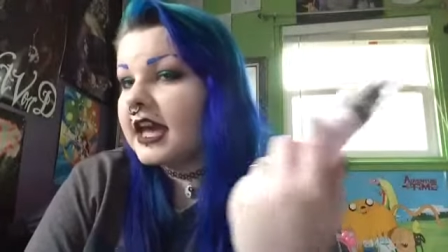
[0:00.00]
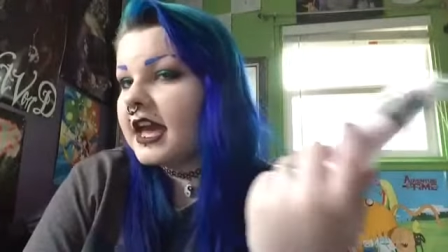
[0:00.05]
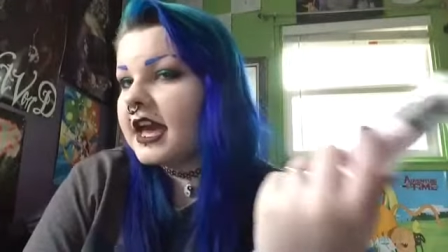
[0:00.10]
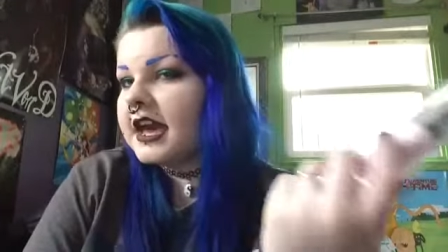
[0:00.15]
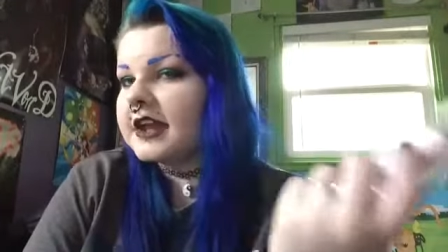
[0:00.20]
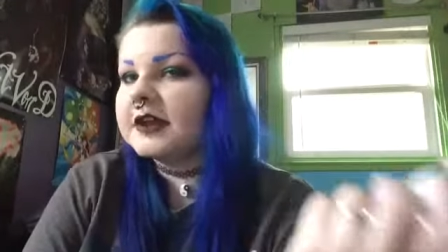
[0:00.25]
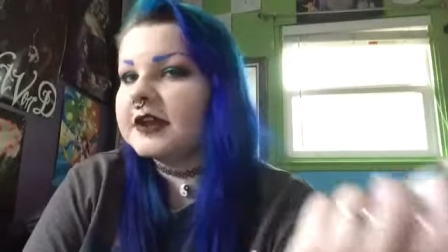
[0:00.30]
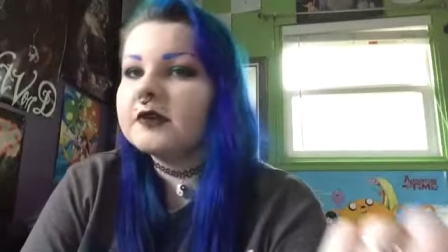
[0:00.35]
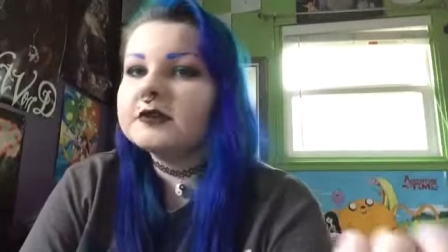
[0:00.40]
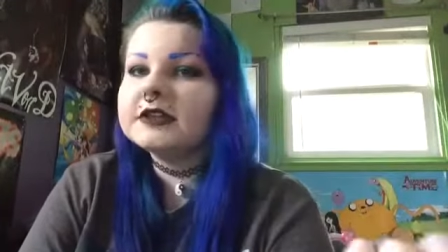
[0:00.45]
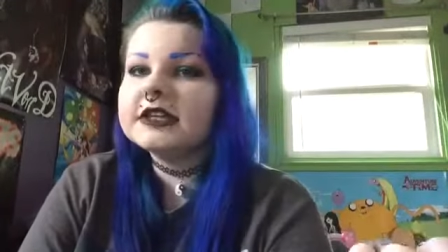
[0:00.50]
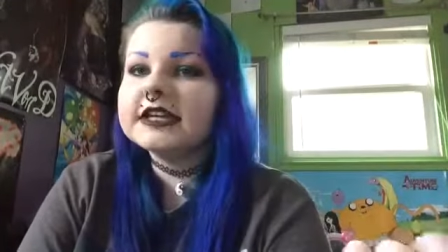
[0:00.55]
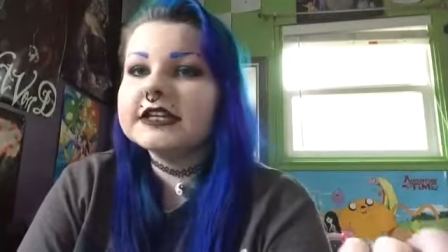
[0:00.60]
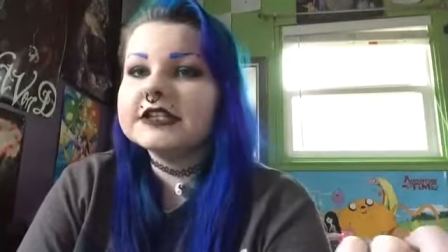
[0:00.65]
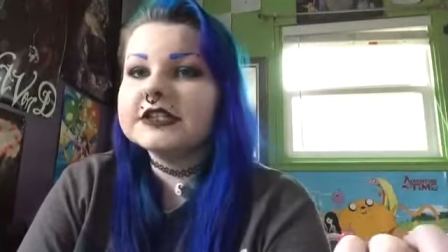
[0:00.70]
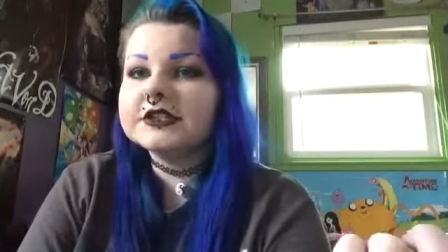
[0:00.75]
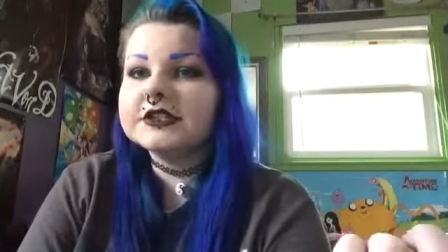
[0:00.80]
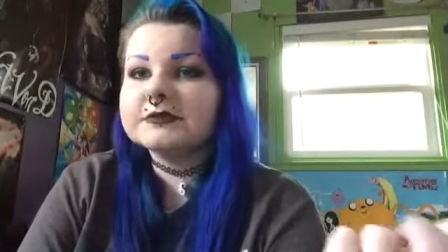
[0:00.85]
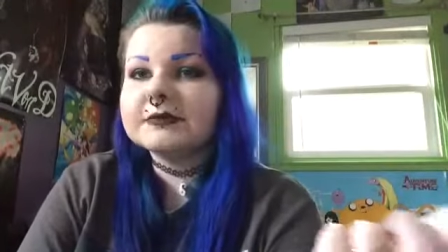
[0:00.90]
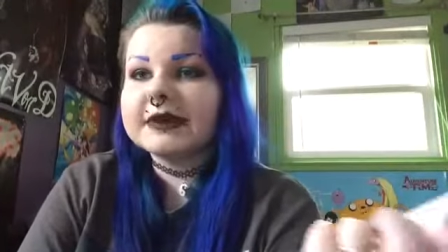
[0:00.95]
and I only like
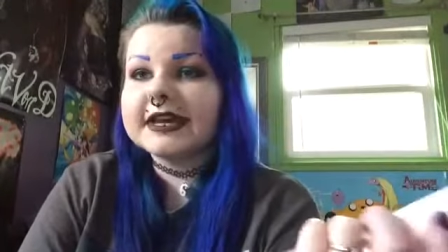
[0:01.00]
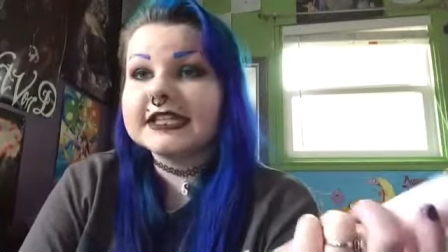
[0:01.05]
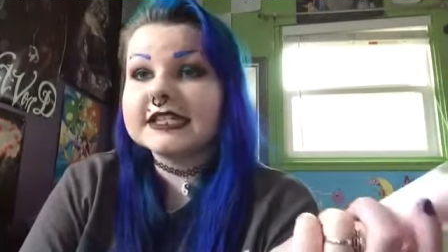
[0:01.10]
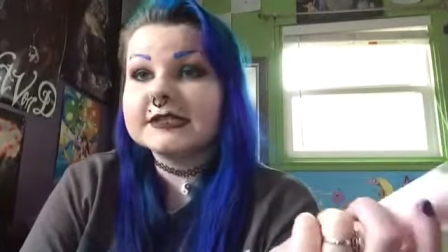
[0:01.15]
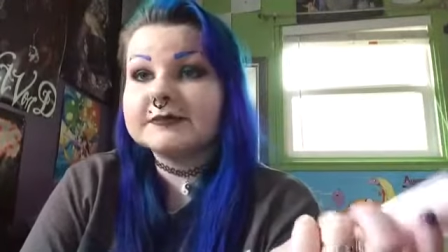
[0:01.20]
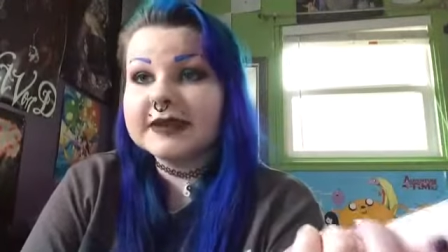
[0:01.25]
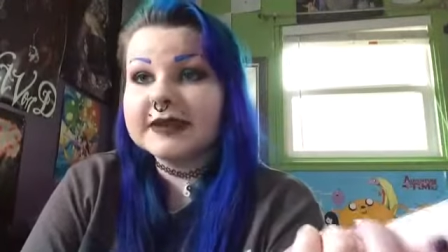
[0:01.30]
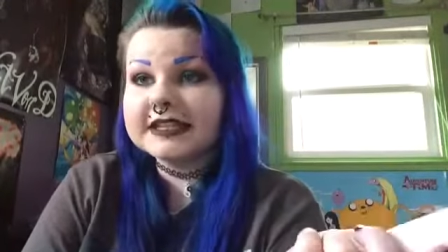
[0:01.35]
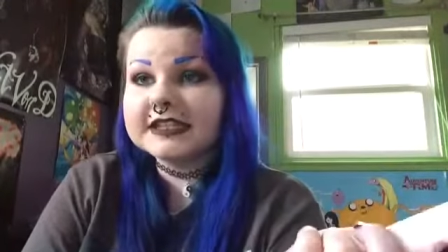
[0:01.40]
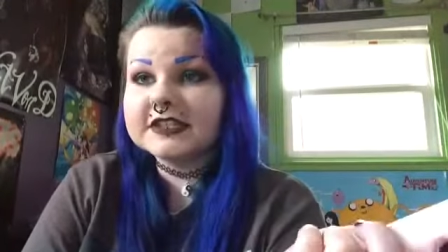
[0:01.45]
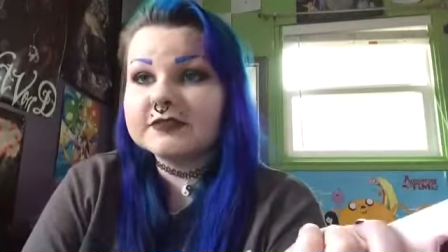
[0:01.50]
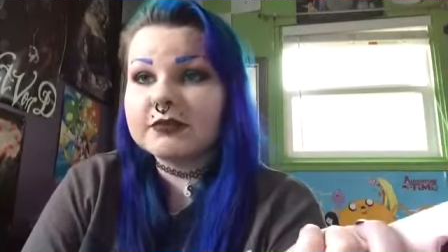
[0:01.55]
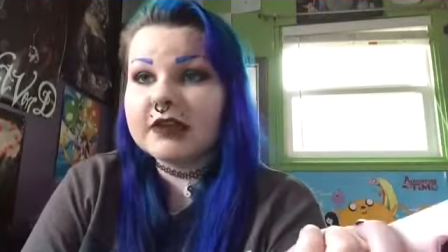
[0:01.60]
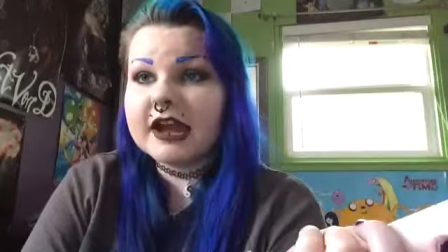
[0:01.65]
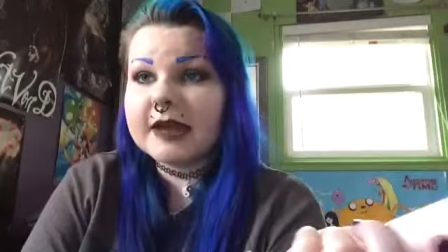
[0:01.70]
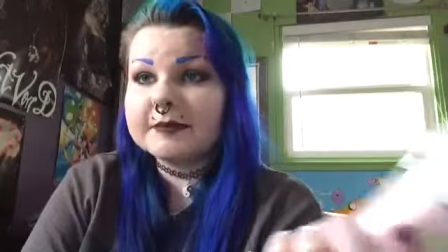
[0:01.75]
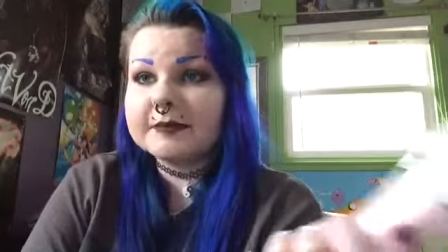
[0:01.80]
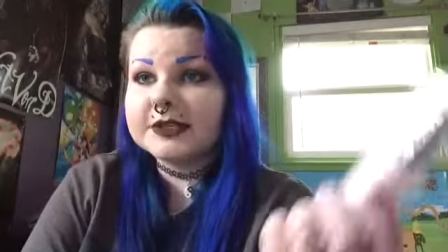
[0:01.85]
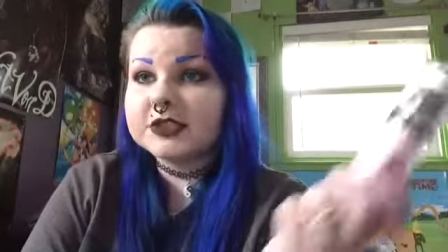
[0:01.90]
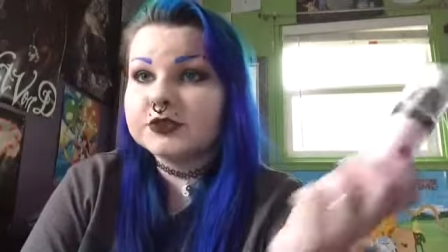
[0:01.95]
to use my expensive
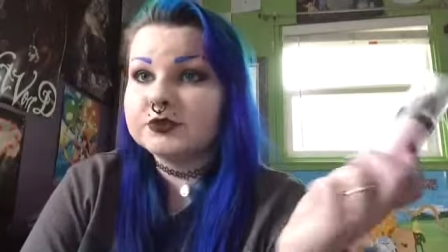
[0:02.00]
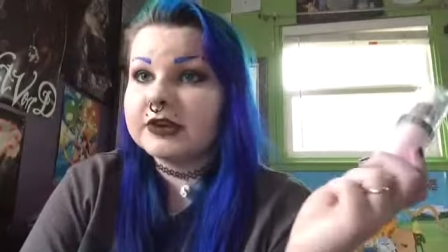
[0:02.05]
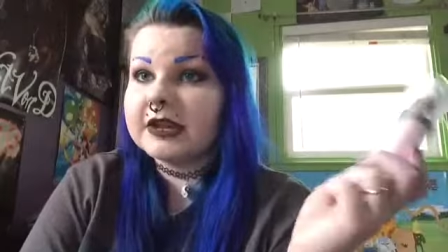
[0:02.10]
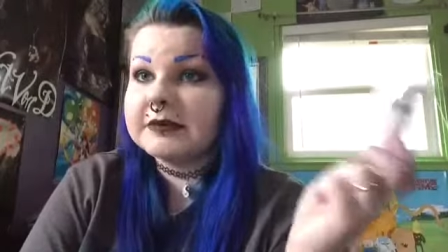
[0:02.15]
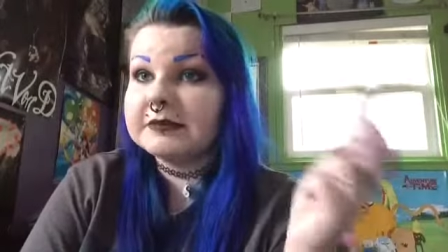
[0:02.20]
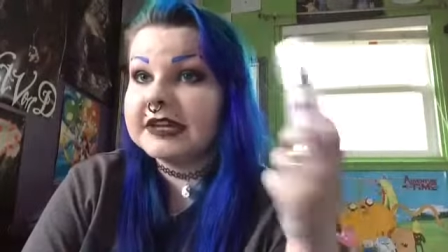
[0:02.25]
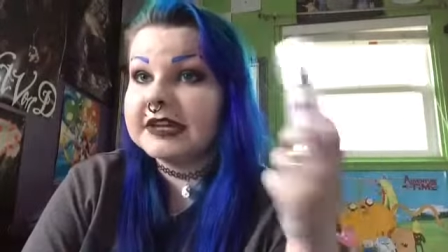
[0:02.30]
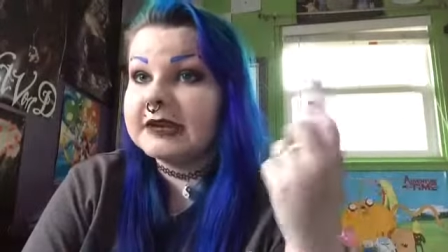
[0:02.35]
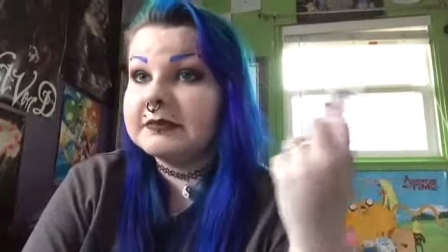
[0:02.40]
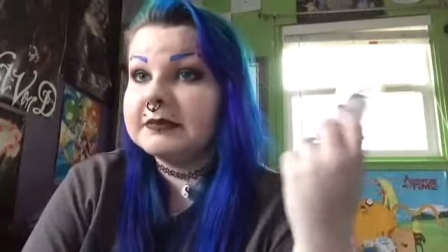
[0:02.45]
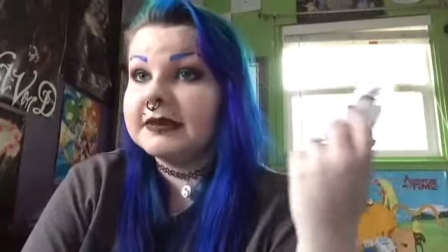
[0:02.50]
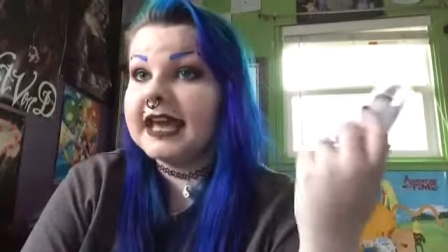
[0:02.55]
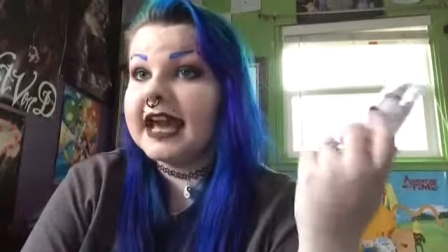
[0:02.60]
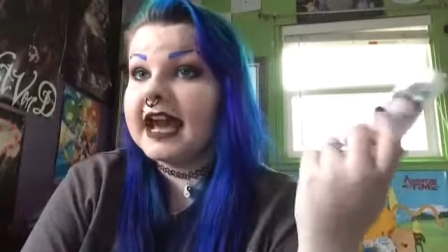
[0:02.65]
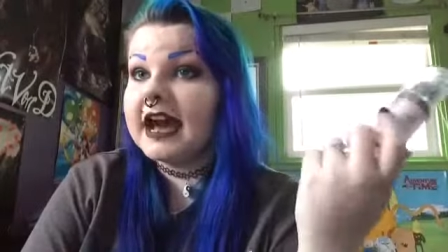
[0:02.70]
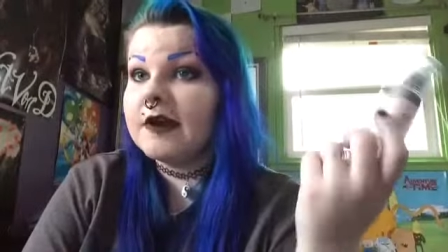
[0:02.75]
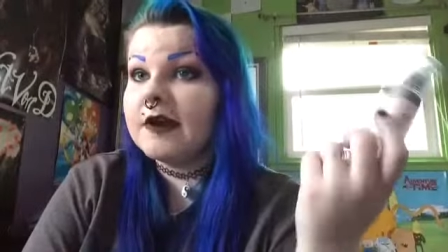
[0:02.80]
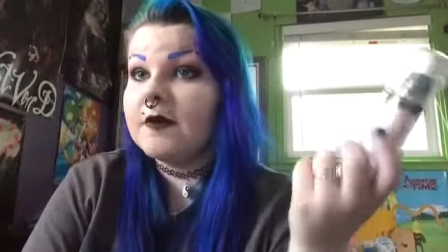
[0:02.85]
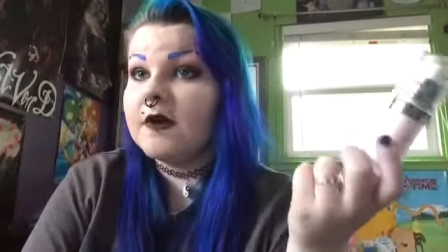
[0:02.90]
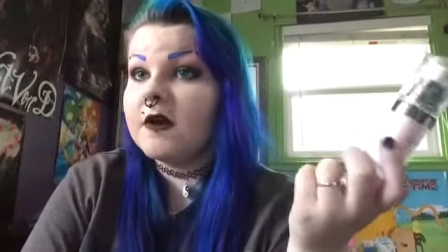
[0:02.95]
primers when I'm going to be
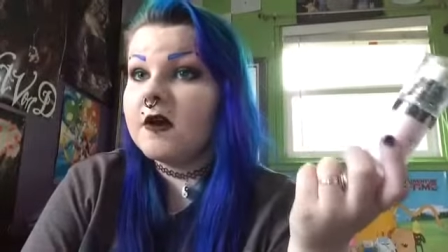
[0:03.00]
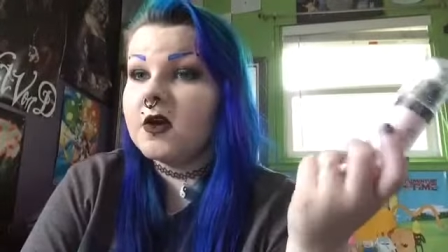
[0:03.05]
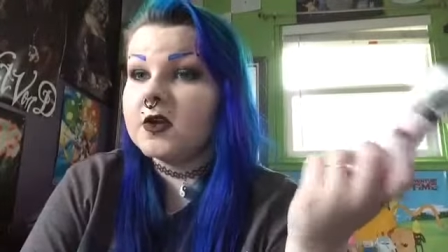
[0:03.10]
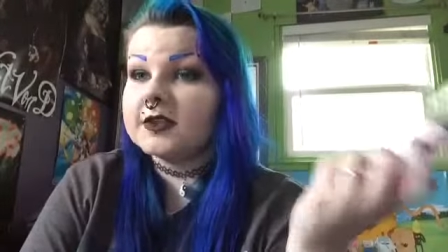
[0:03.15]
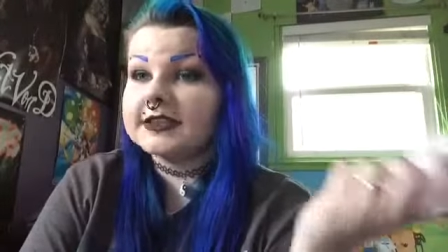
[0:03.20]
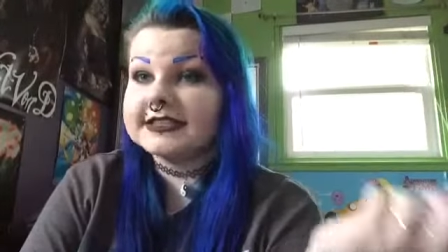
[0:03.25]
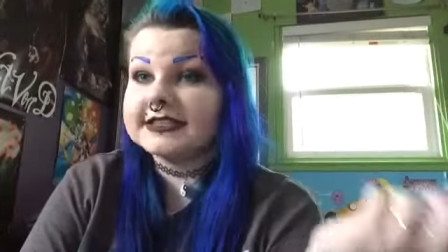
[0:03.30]
out all